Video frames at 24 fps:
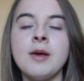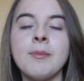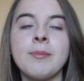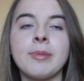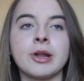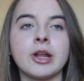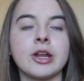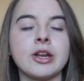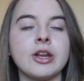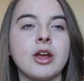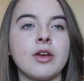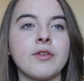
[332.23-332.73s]

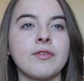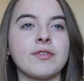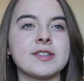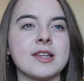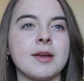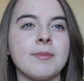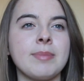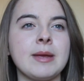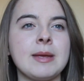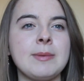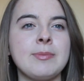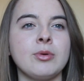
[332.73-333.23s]
But I know for
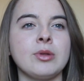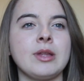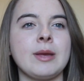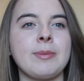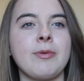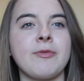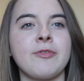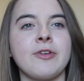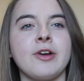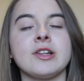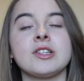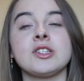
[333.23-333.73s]
some people they
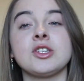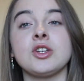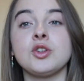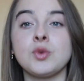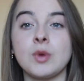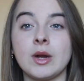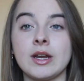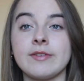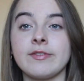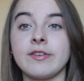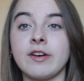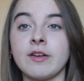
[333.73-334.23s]
prefer to do
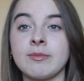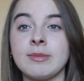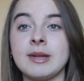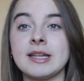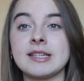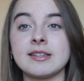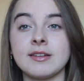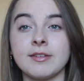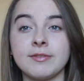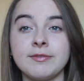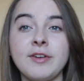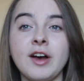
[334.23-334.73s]
25
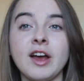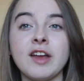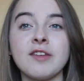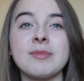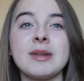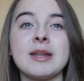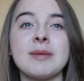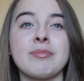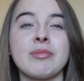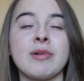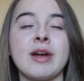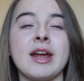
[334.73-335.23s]
minutes and a 5
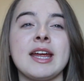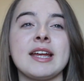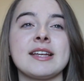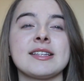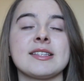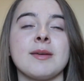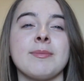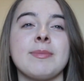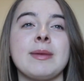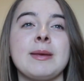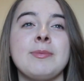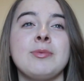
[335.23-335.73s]
minute break,
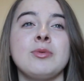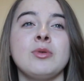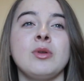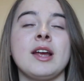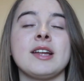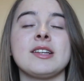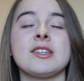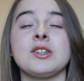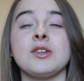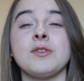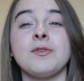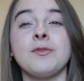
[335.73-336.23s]
some people
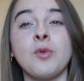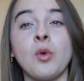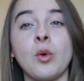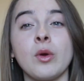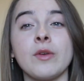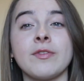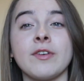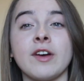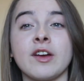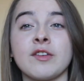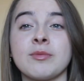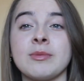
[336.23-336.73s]
like to do
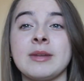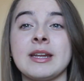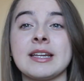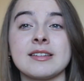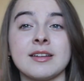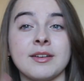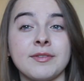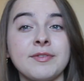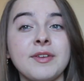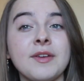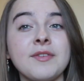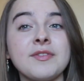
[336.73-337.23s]
45
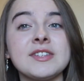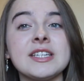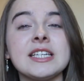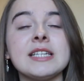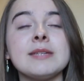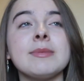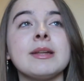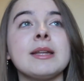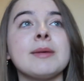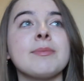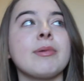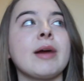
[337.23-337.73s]
minutes and a
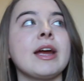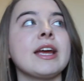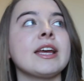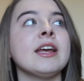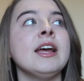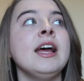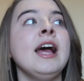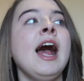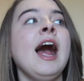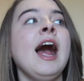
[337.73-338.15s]
15 minute break.